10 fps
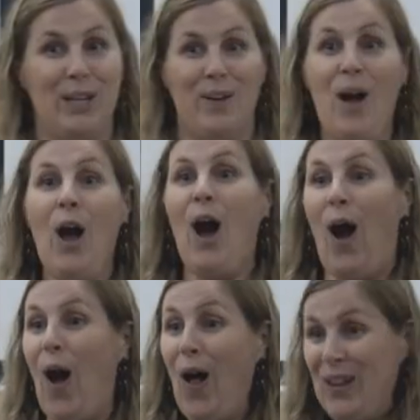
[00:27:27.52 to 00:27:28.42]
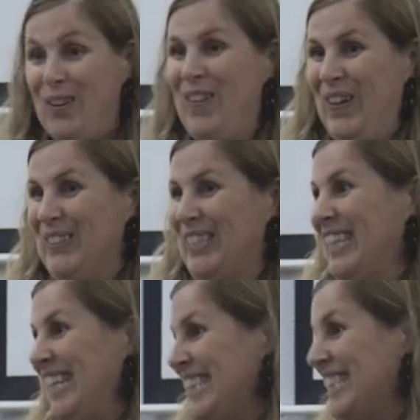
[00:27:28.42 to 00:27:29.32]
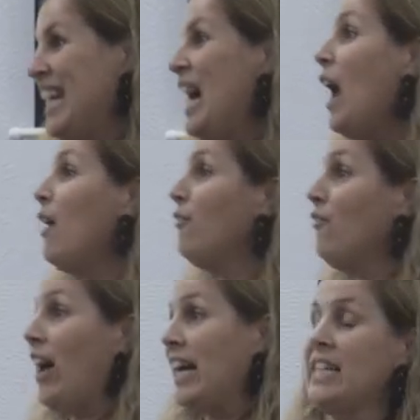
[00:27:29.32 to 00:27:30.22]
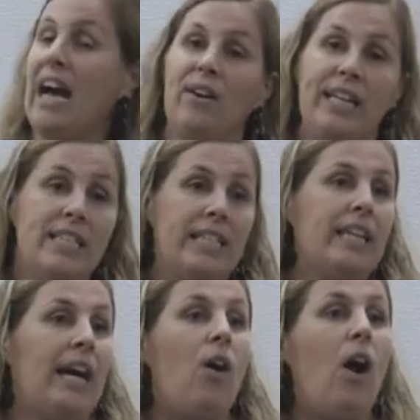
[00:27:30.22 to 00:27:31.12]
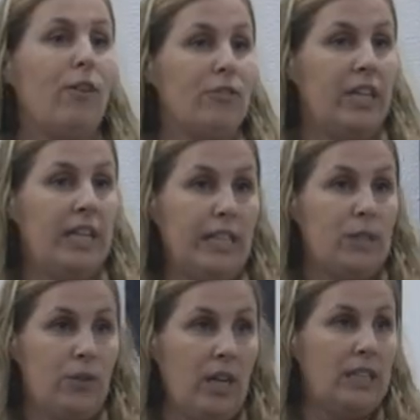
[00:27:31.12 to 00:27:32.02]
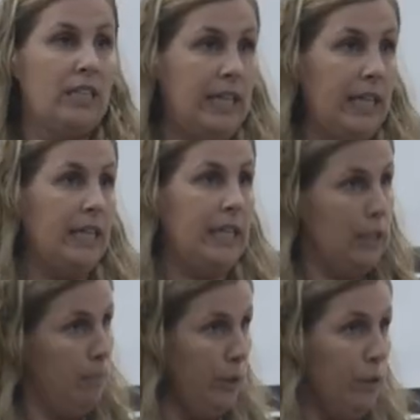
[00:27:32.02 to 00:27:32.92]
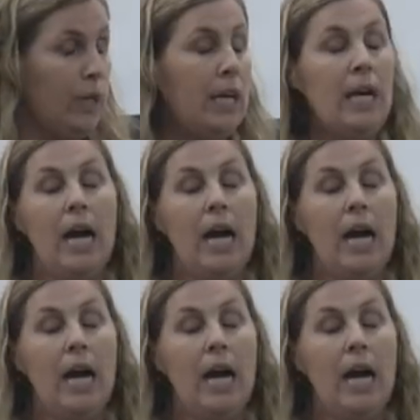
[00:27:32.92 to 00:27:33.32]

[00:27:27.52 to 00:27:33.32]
So all of those things affect how easy and how often it is for us to get in the mood.